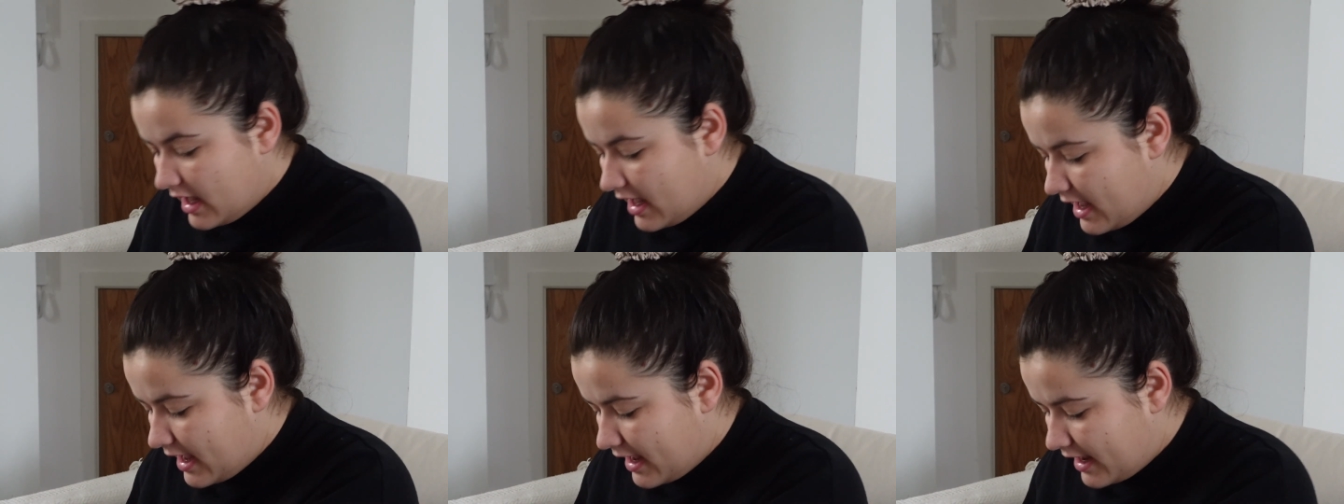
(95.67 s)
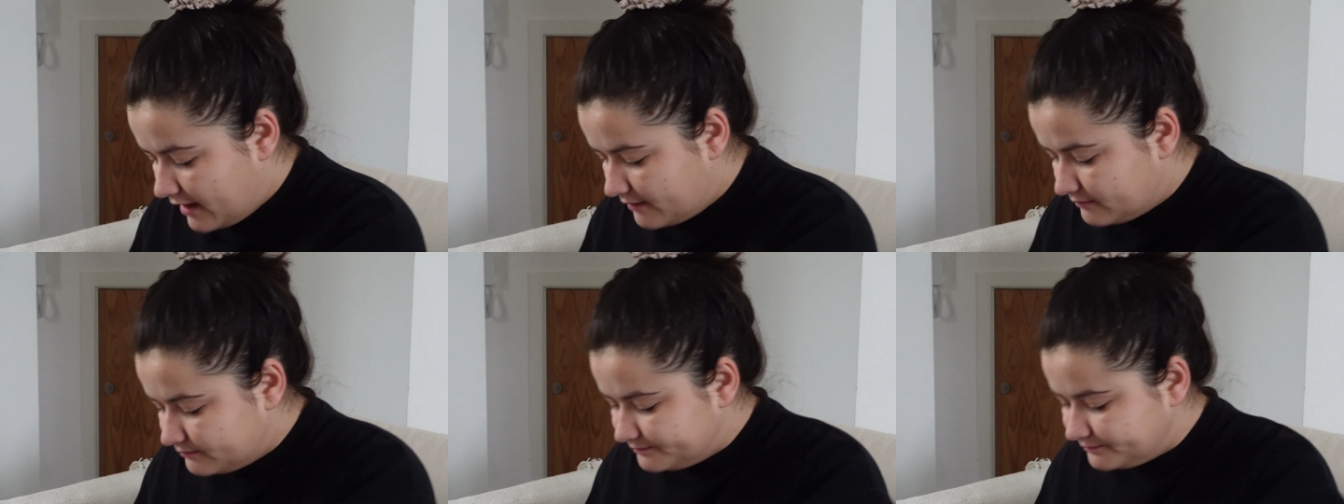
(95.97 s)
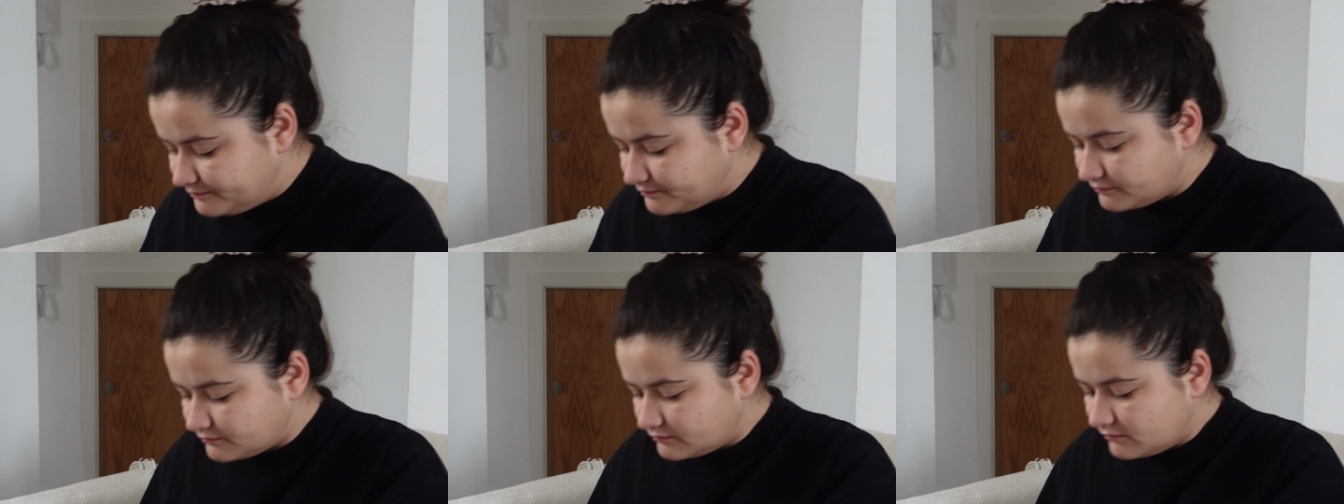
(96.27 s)

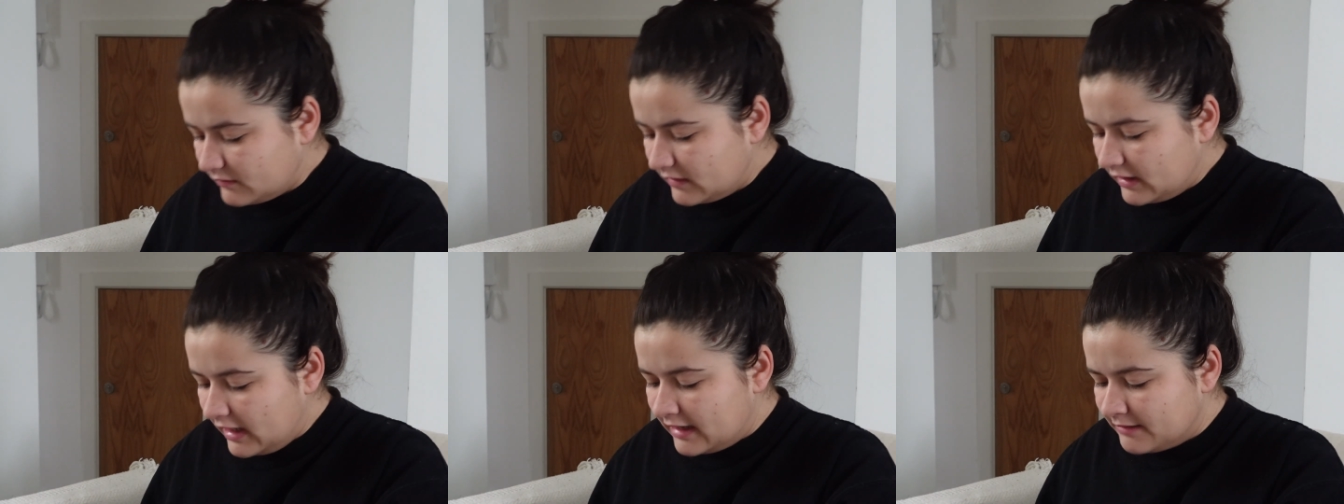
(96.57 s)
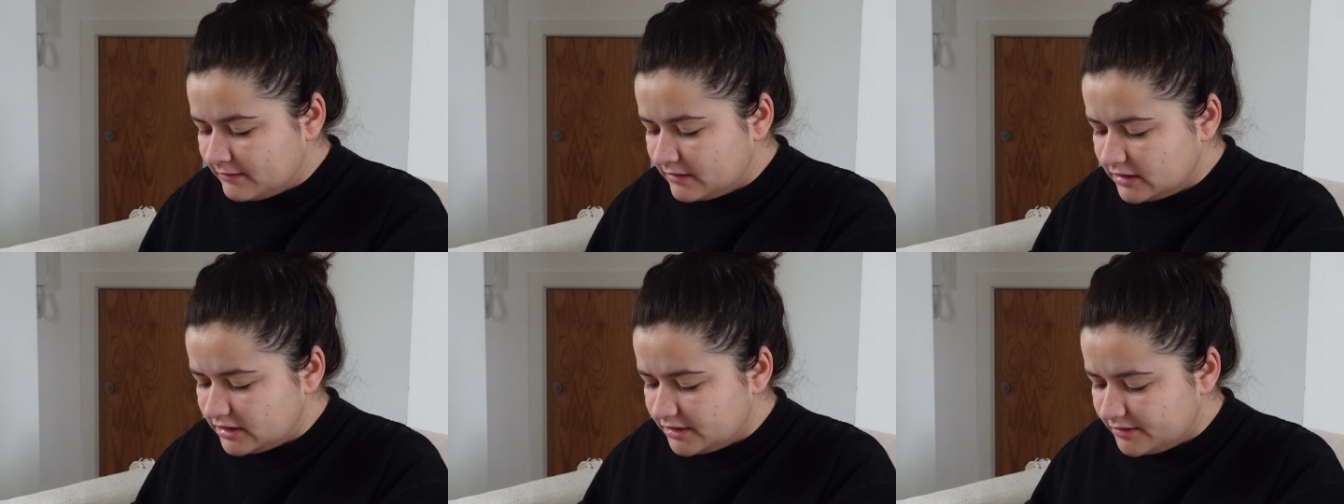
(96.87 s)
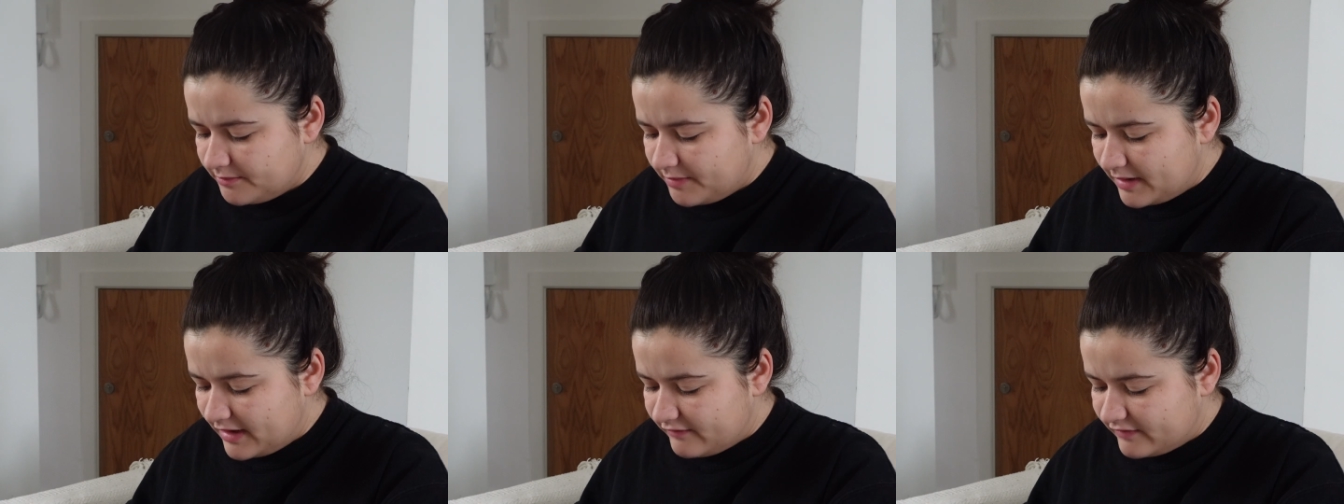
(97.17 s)
Um, I'm going to
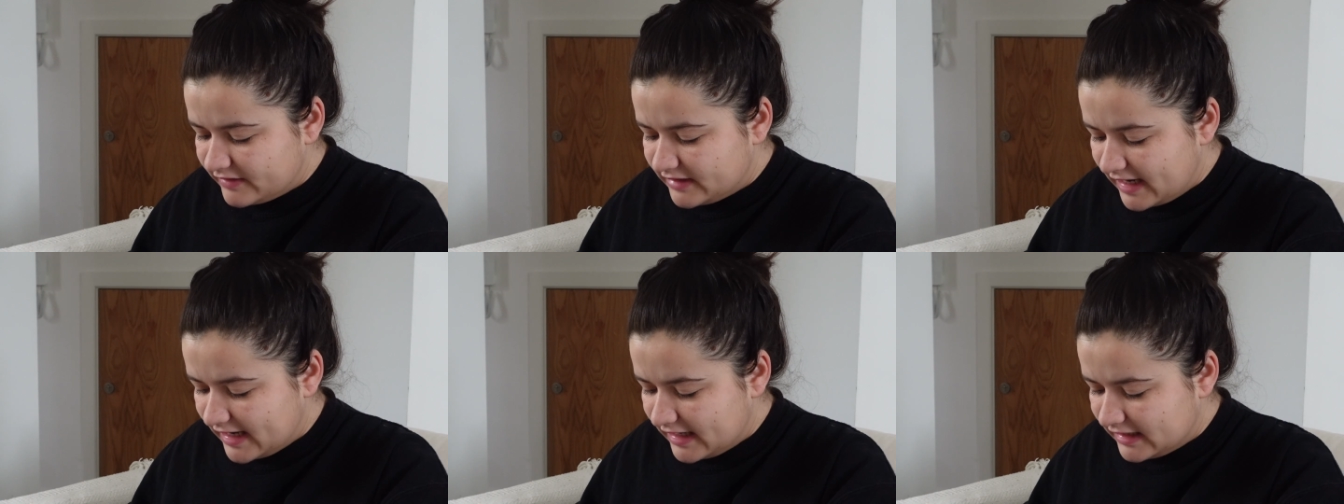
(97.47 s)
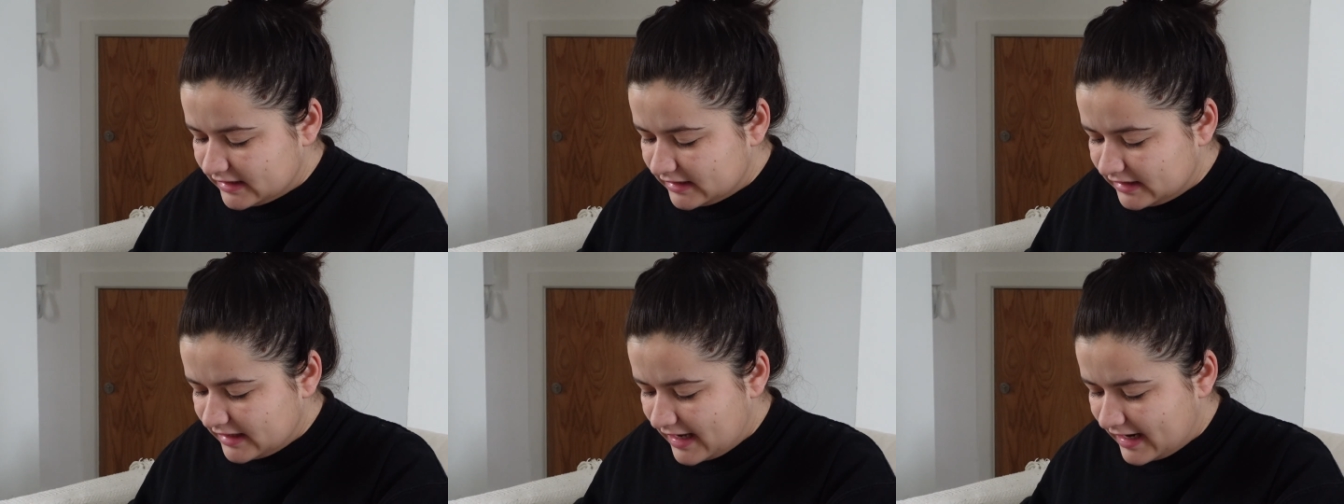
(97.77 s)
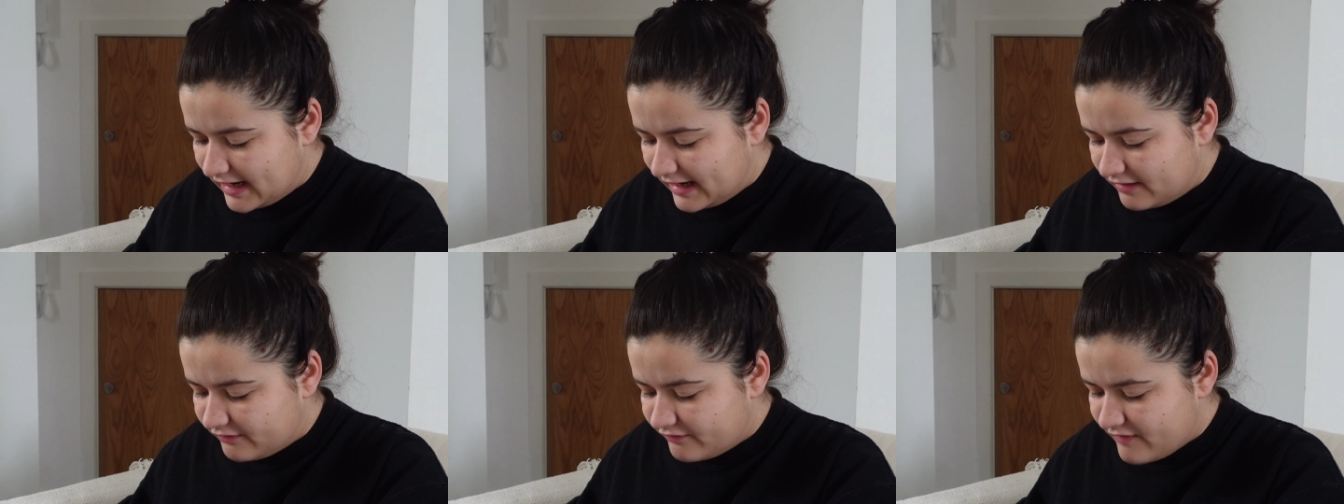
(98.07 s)
do a bit of a day in the
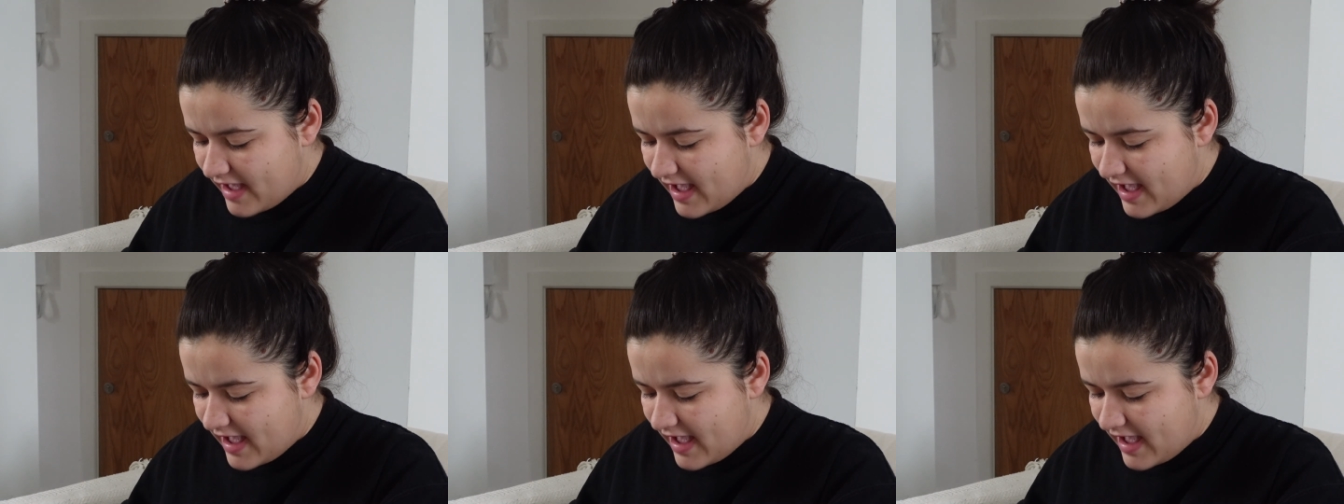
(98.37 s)
life.